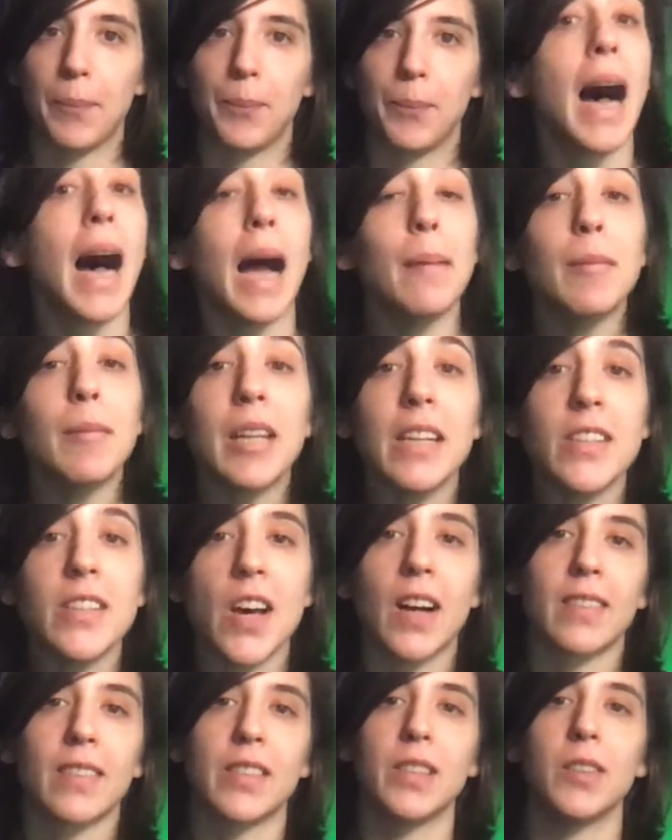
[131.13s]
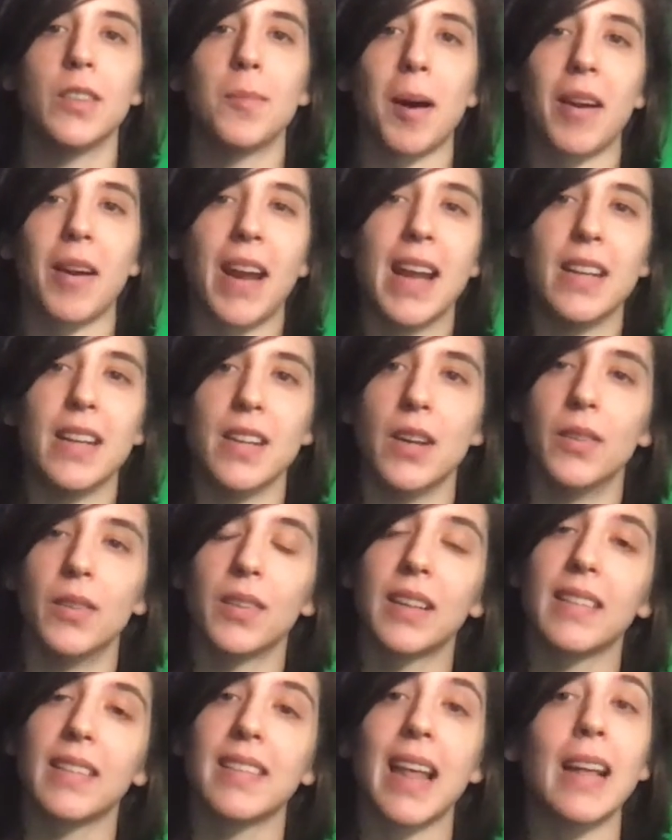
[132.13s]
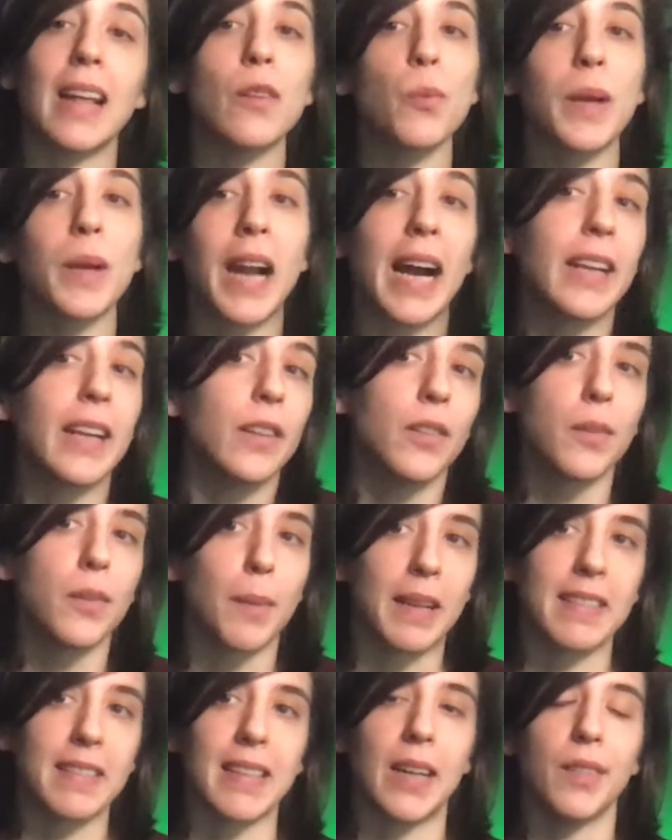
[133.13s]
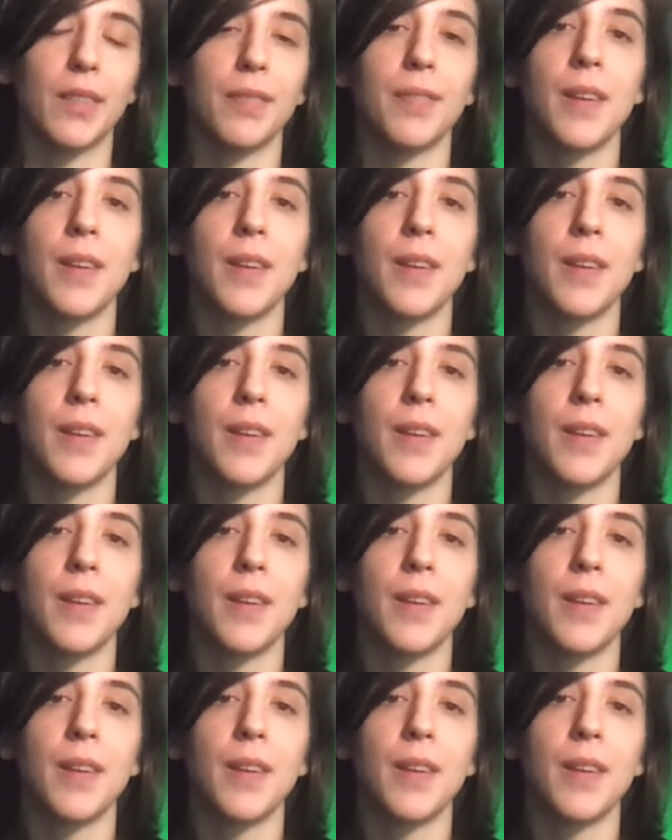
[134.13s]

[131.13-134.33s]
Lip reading: I'm going to talk to you about EndNote because that's what I use myself.